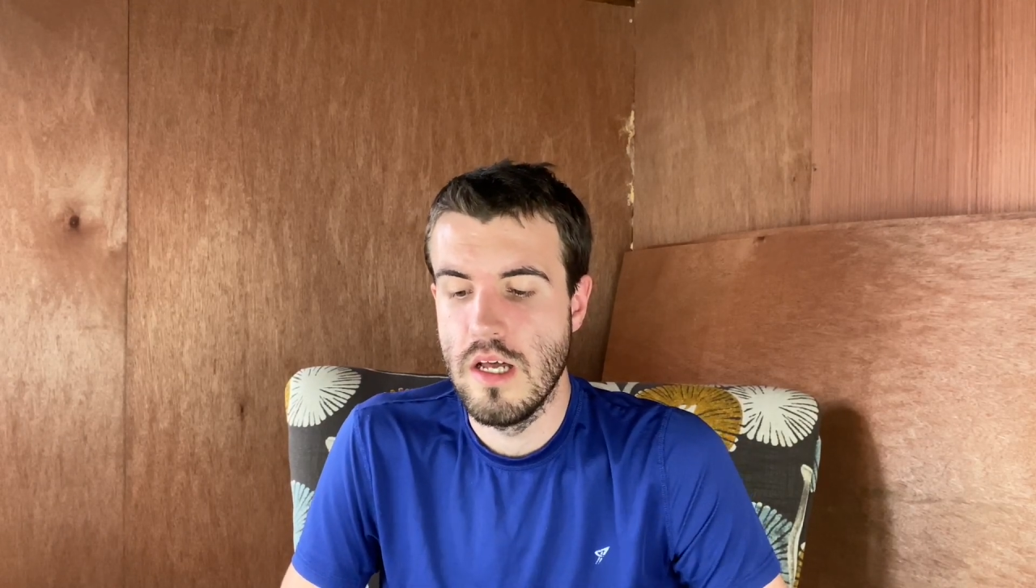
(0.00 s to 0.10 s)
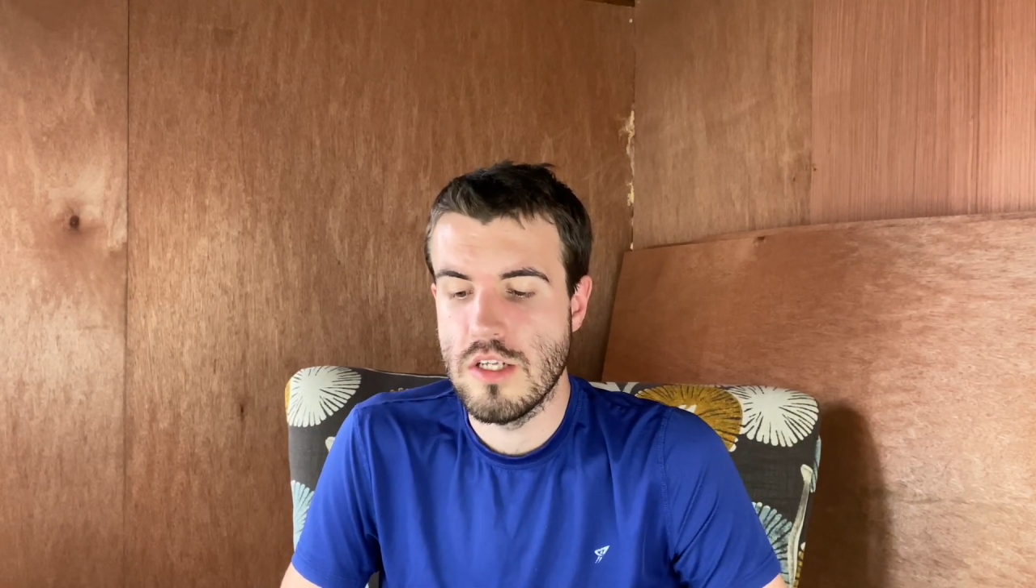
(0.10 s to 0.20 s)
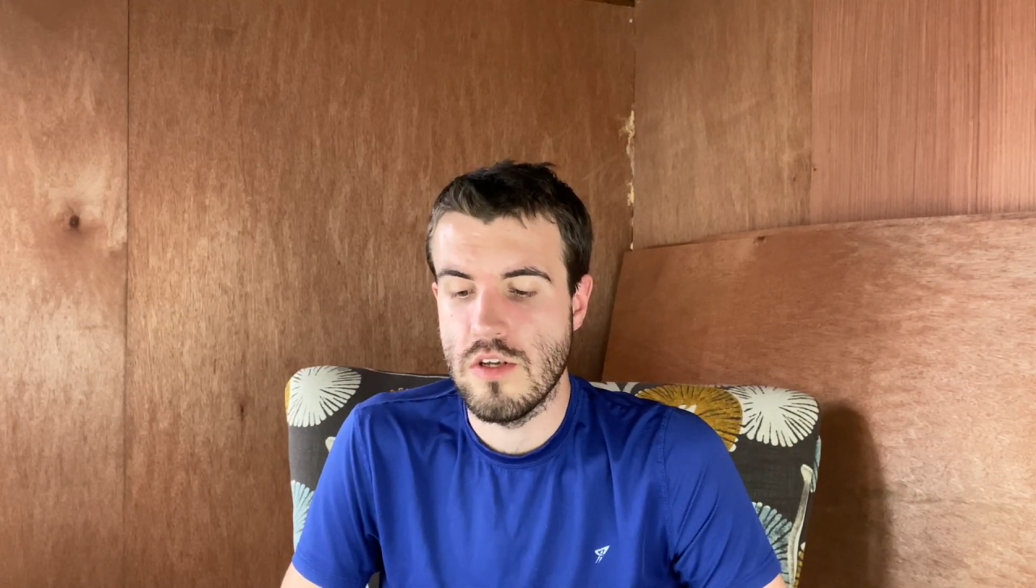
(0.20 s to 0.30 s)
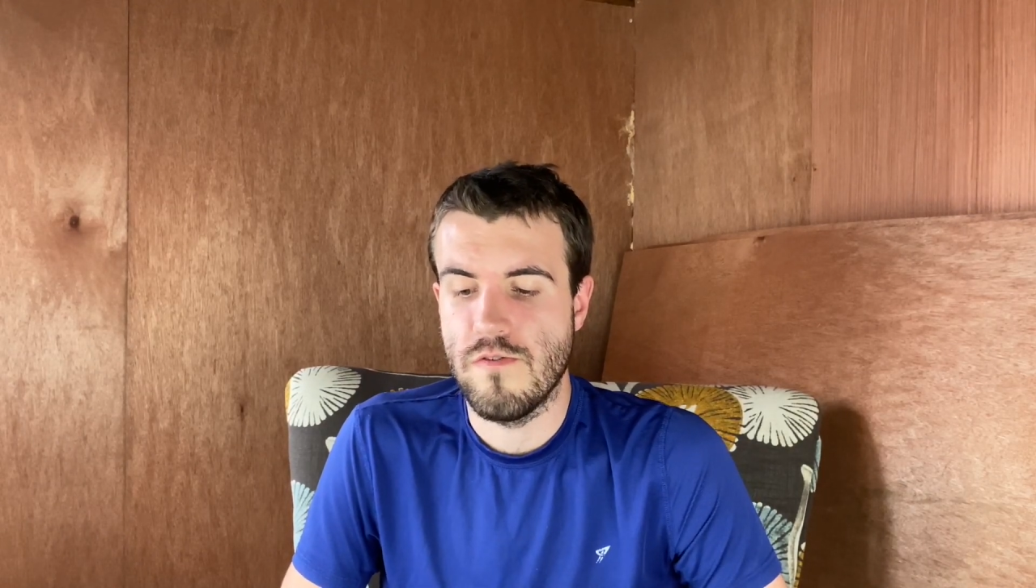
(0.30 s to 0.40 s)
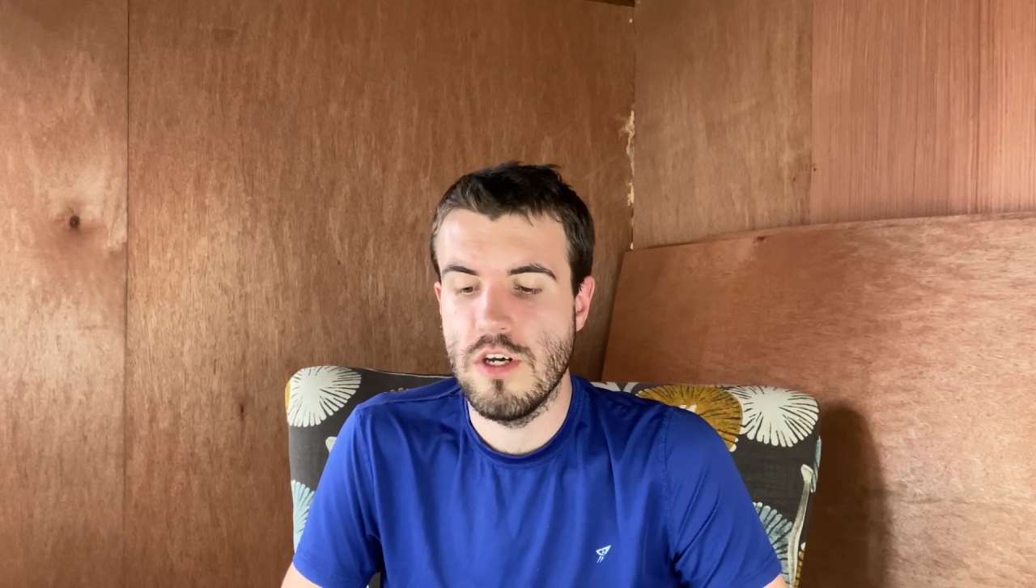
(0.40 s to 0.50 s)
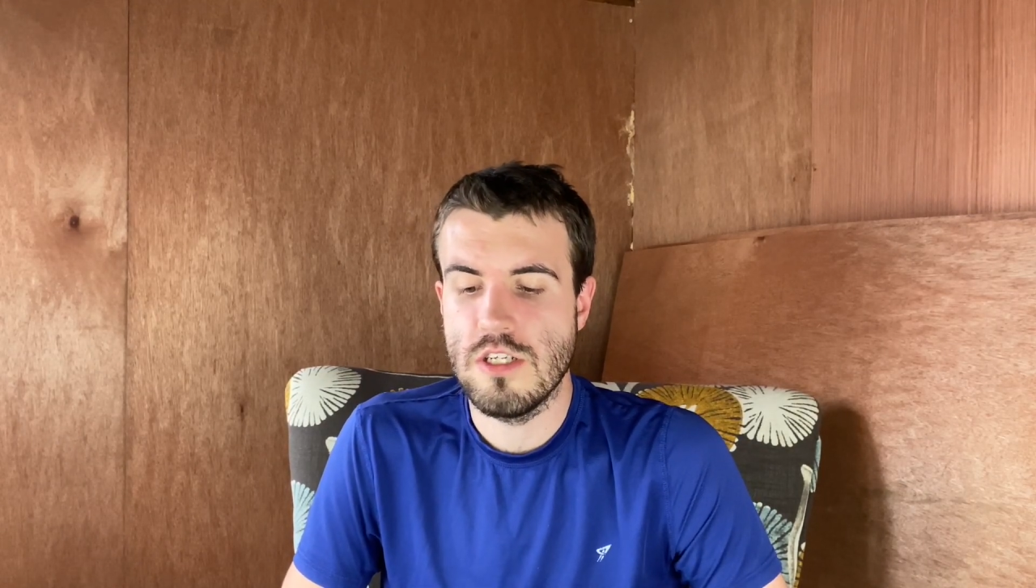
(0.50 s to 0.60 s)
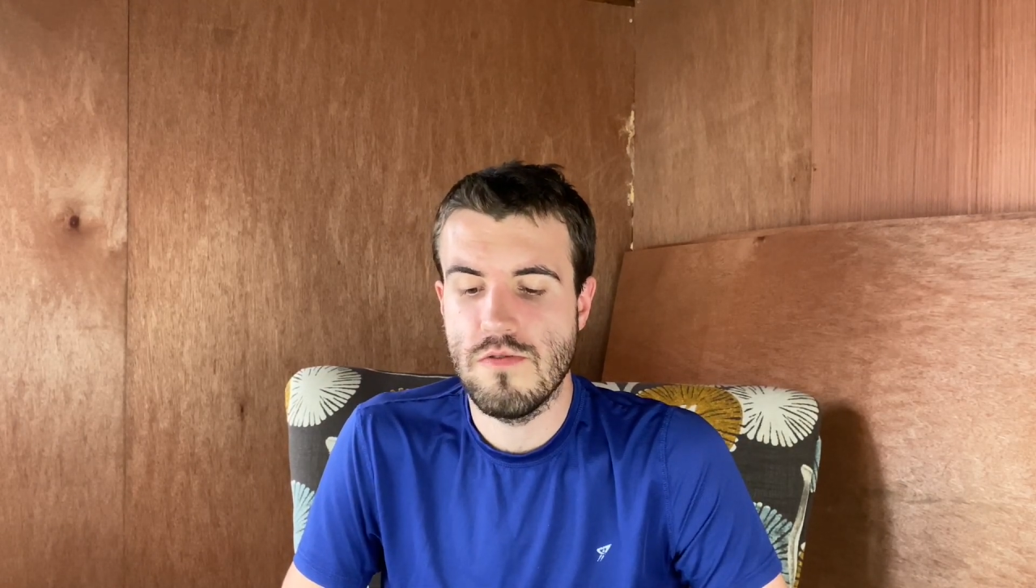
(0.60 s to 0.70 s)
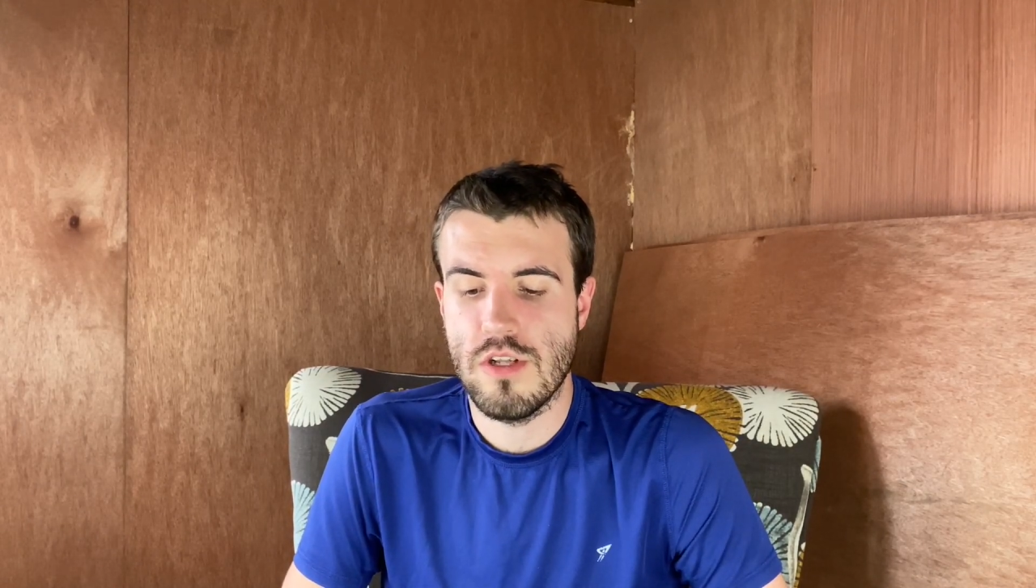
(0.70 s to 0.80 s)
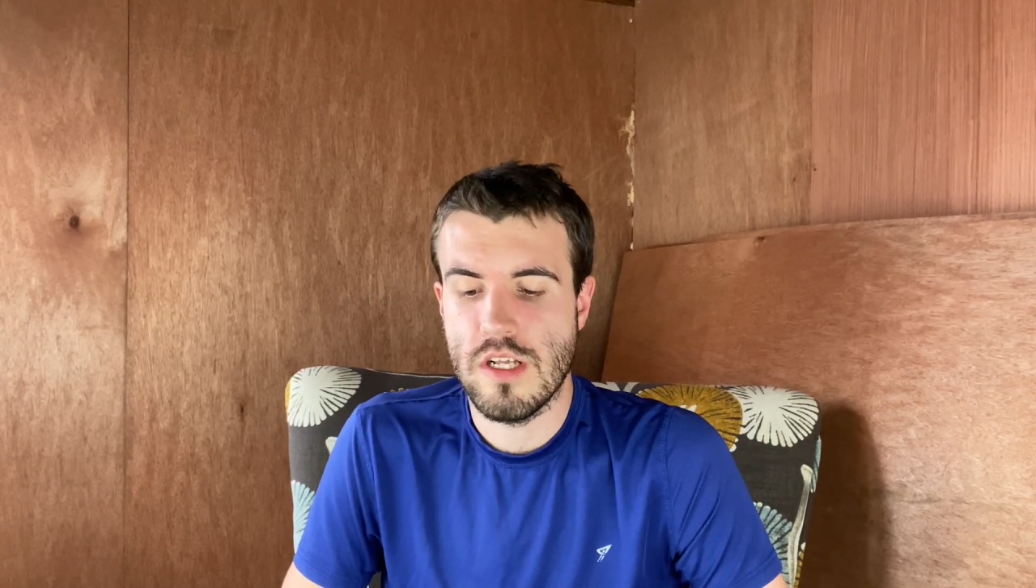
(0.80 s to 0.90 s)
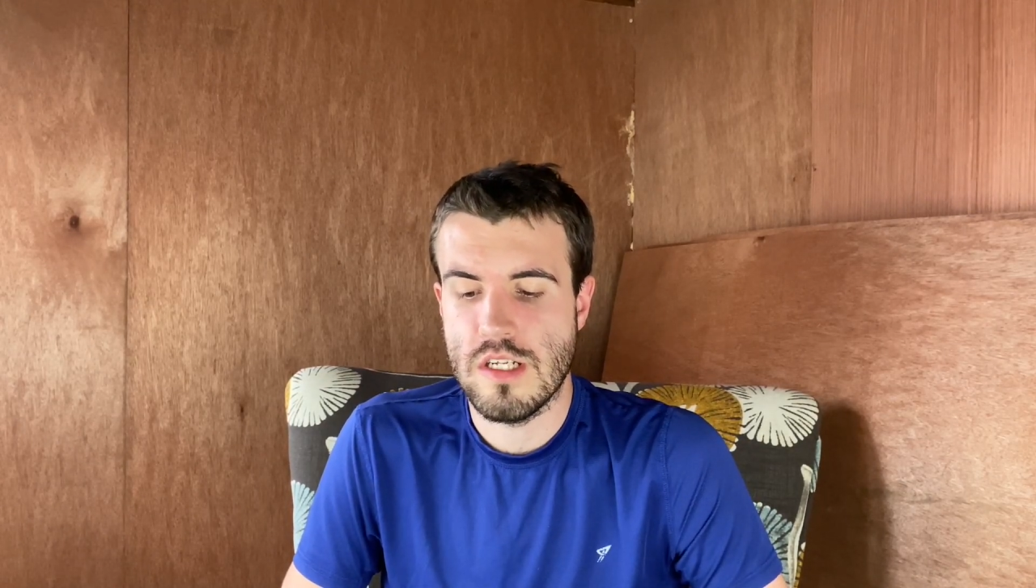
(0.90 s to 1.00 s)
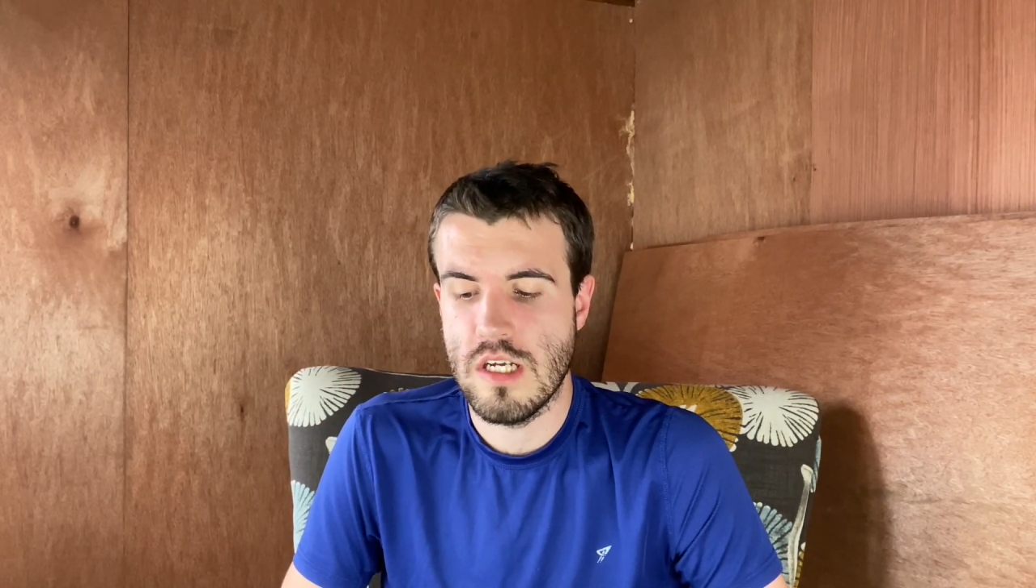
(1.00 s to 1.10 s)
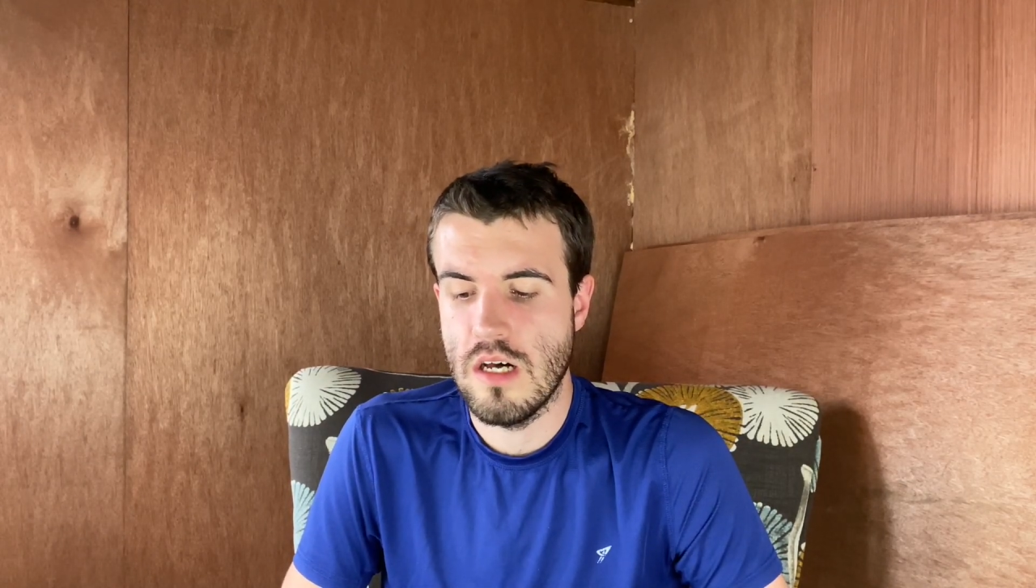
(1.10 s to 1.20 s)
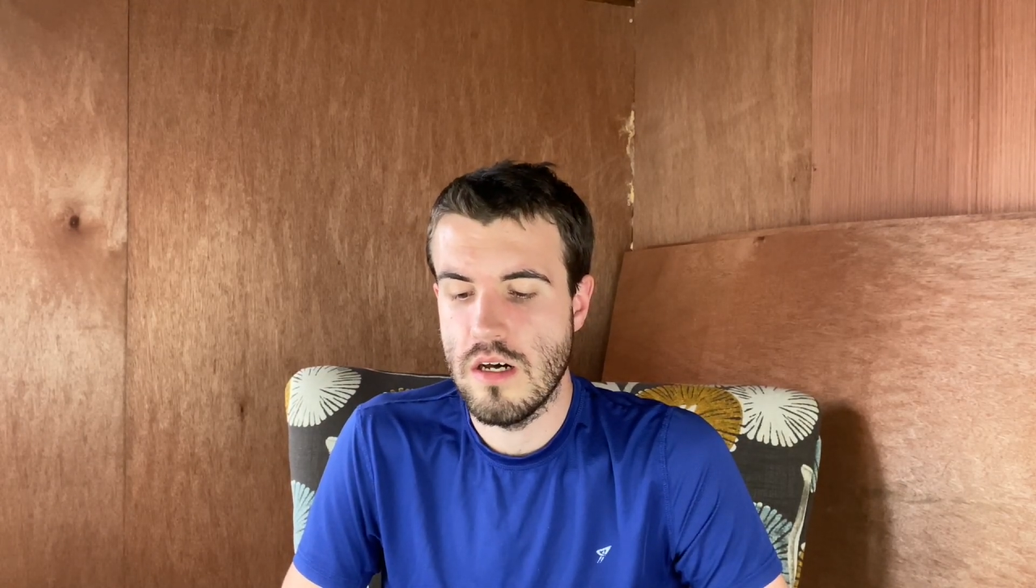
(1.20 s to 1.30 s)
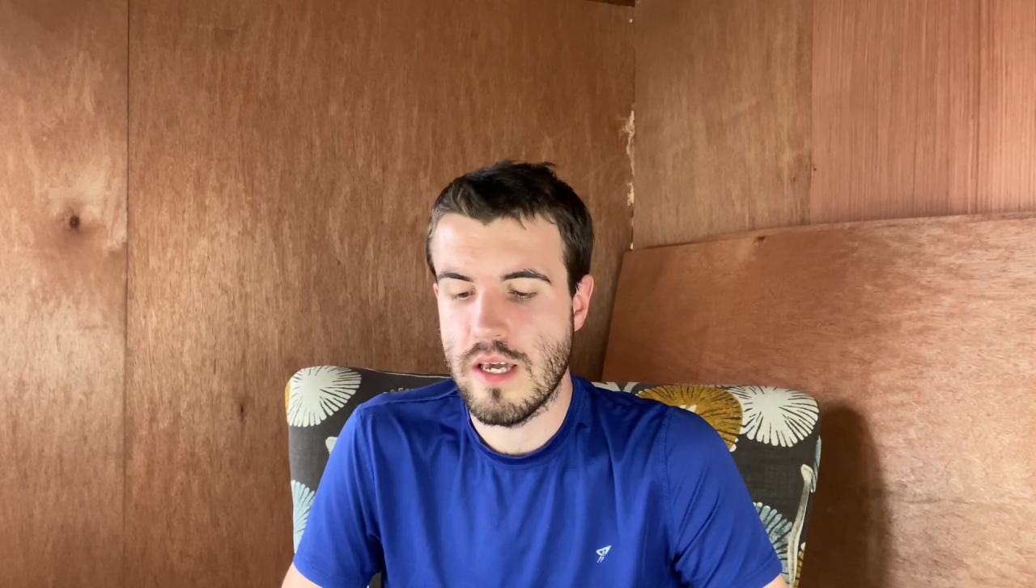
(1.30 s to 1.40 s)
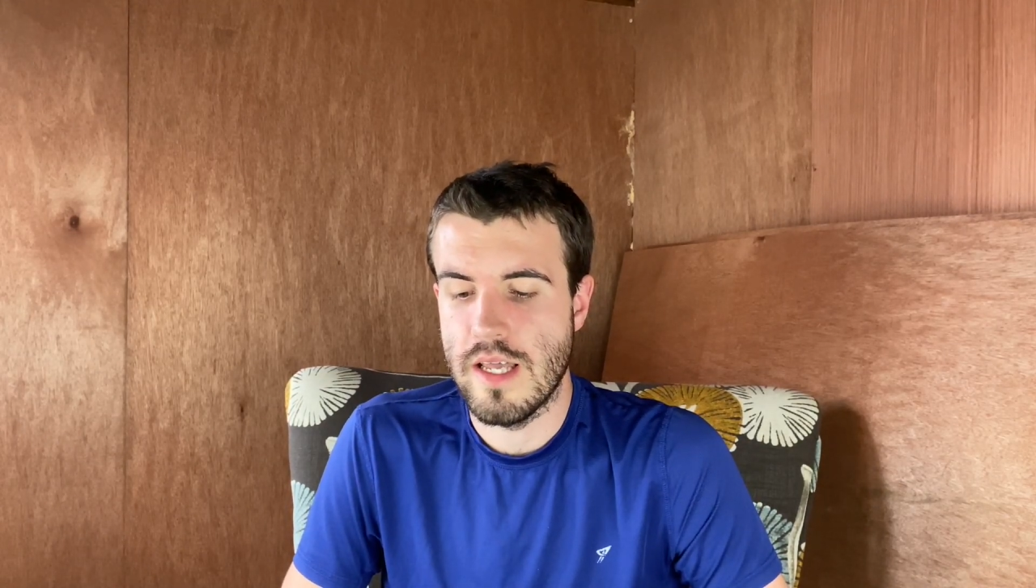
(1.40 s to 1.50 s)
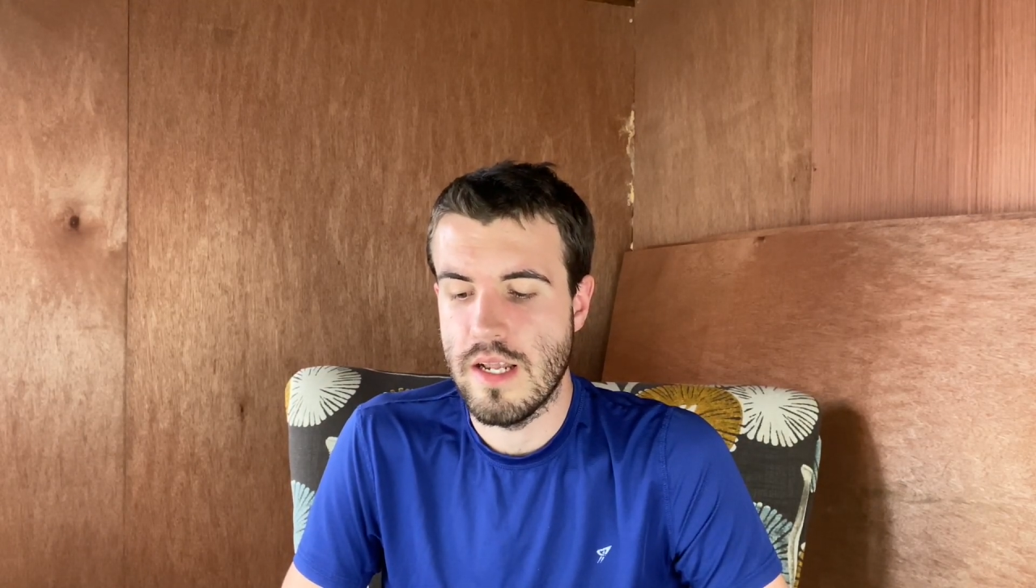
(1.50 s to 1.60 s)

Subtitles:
So first of all, you need a target.